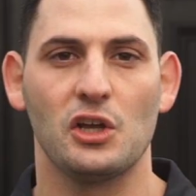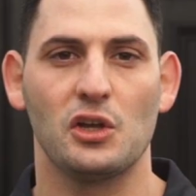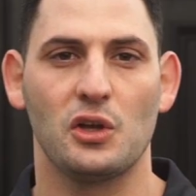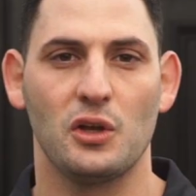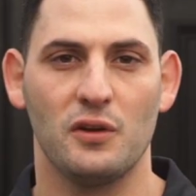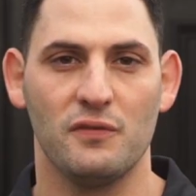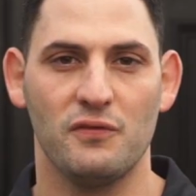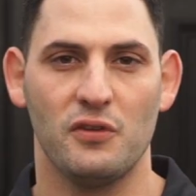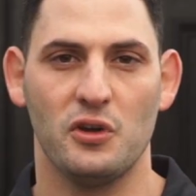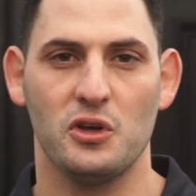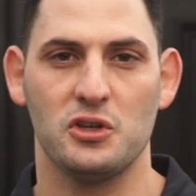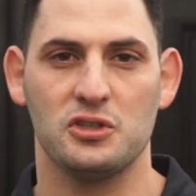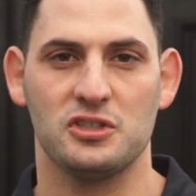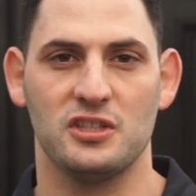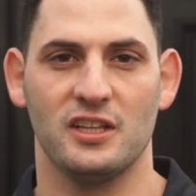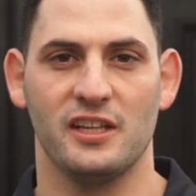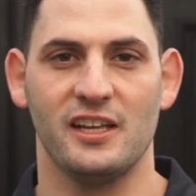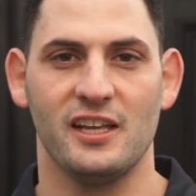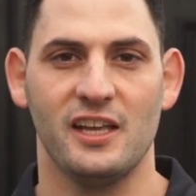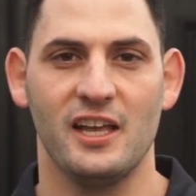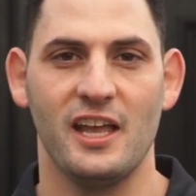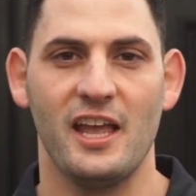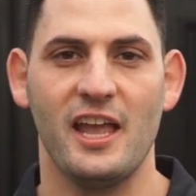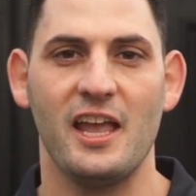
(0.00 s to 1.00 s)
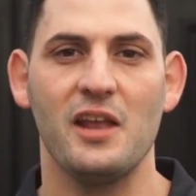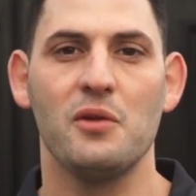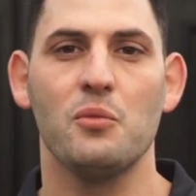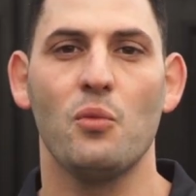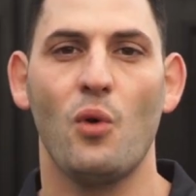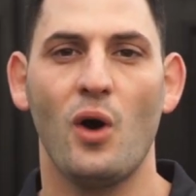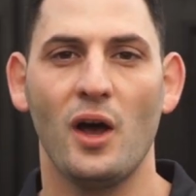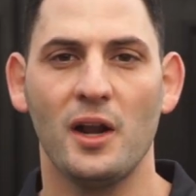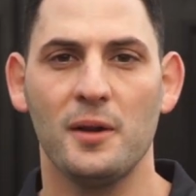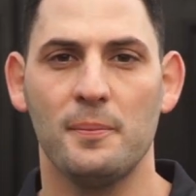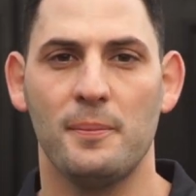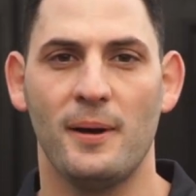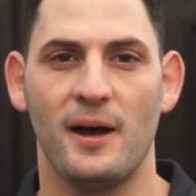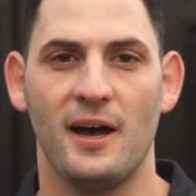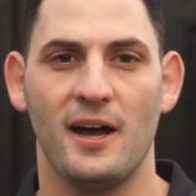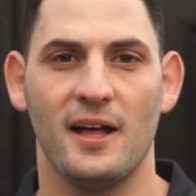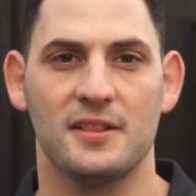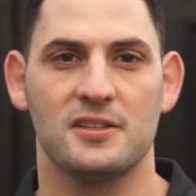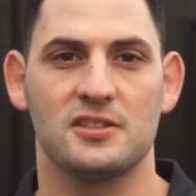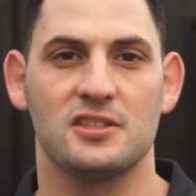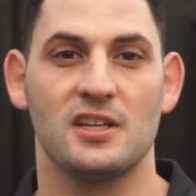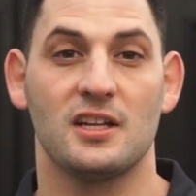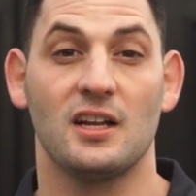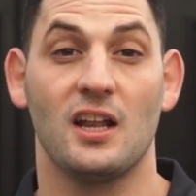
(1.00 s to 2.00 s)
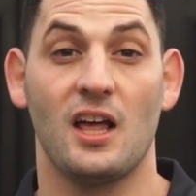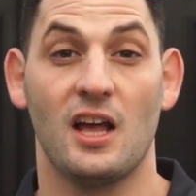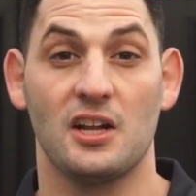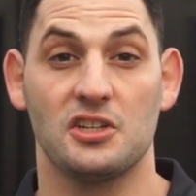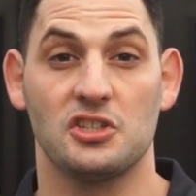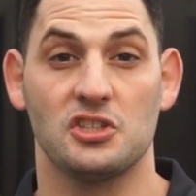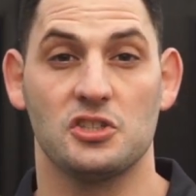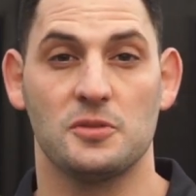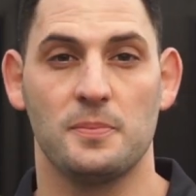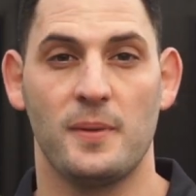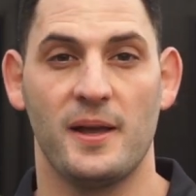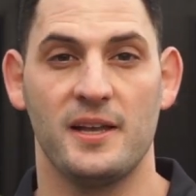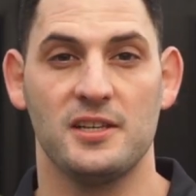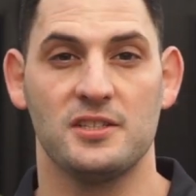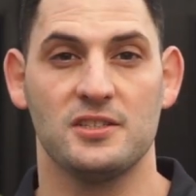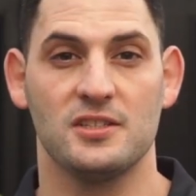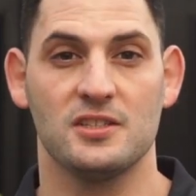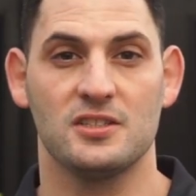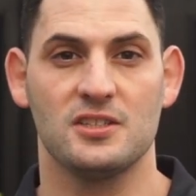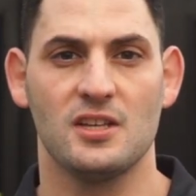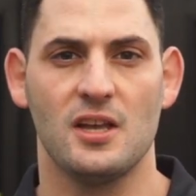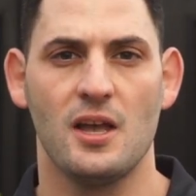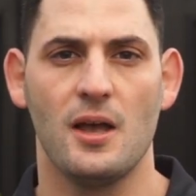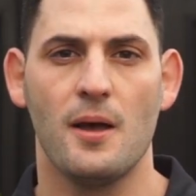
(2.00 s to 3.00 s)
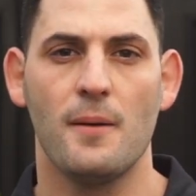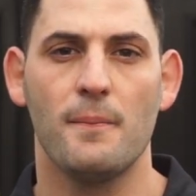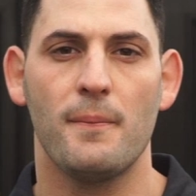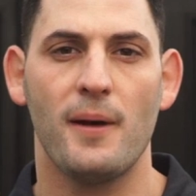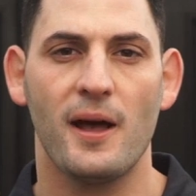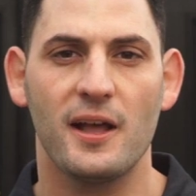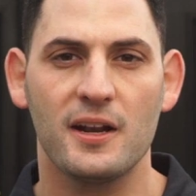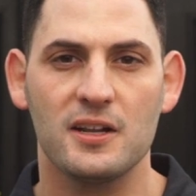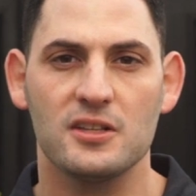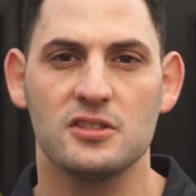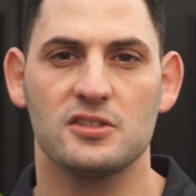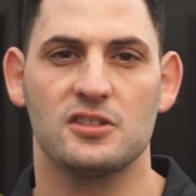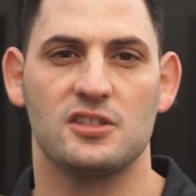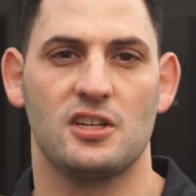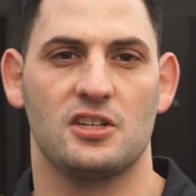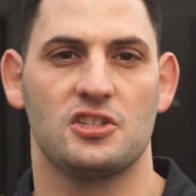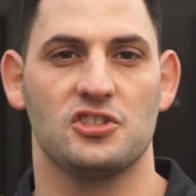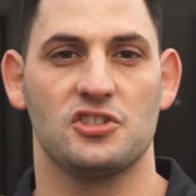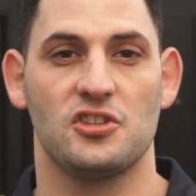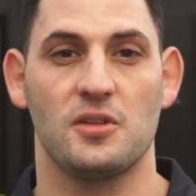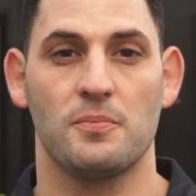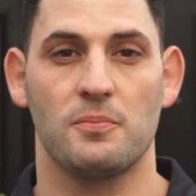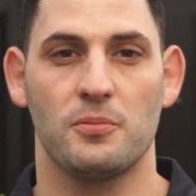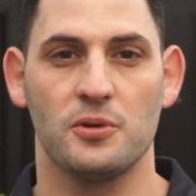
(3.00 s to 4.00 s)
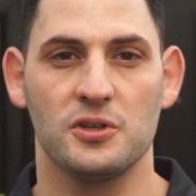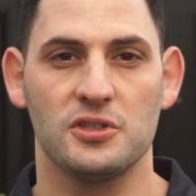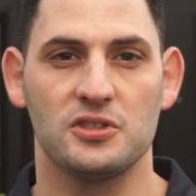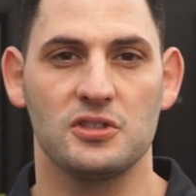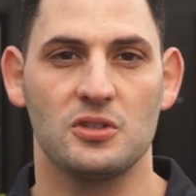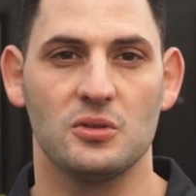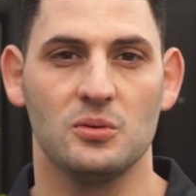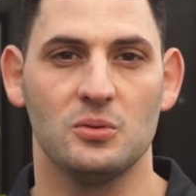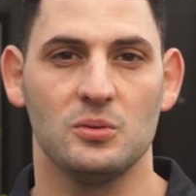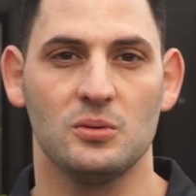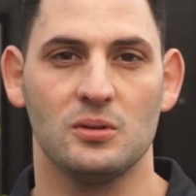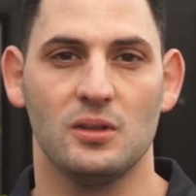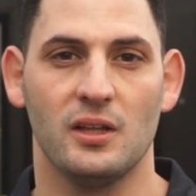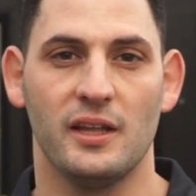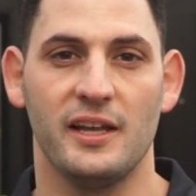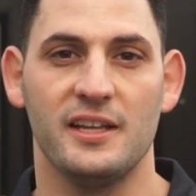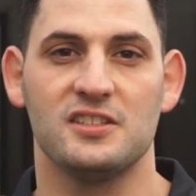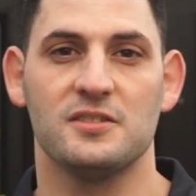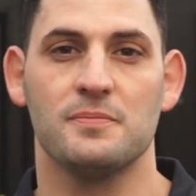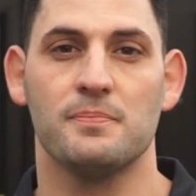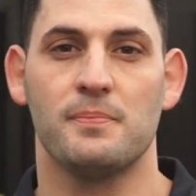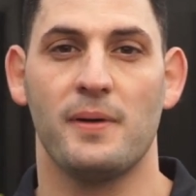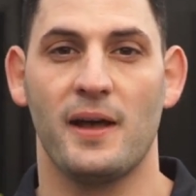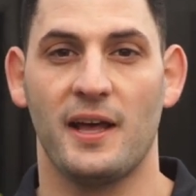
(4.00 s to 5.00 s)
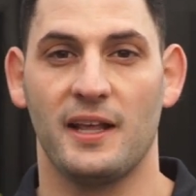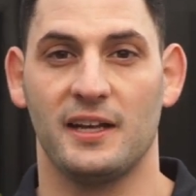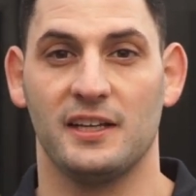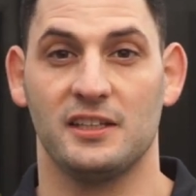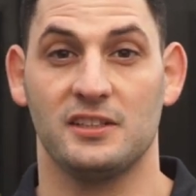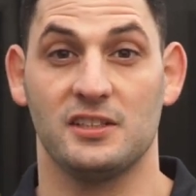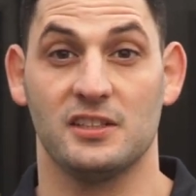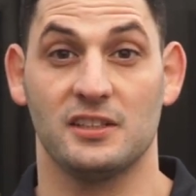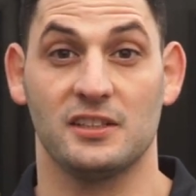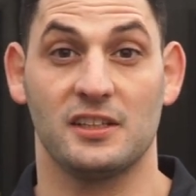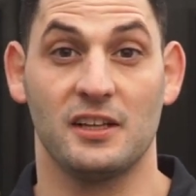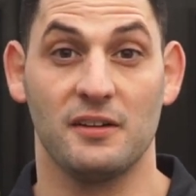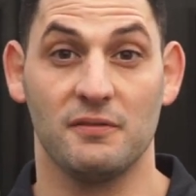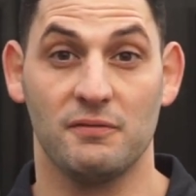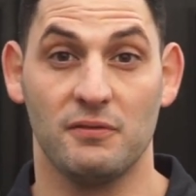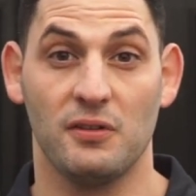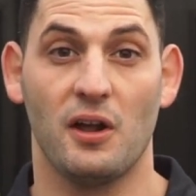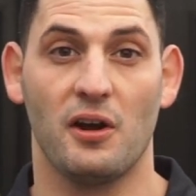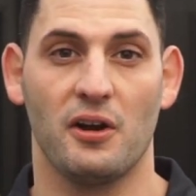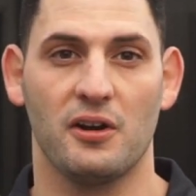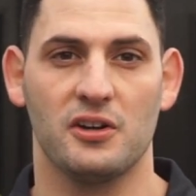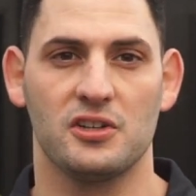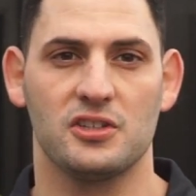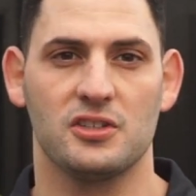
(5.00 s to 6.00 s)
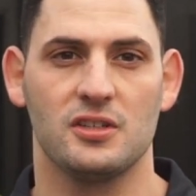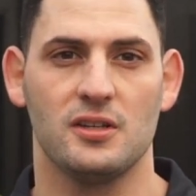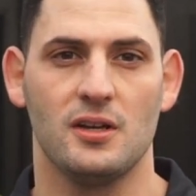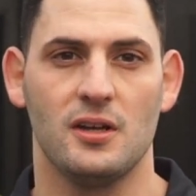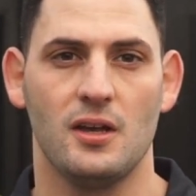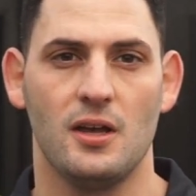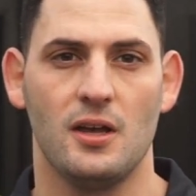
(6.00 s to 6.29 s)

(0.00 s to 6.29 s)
Conversely, in wider paths and larger spaces, patterns such as the Bristol, Leeds and Paddington can flourish.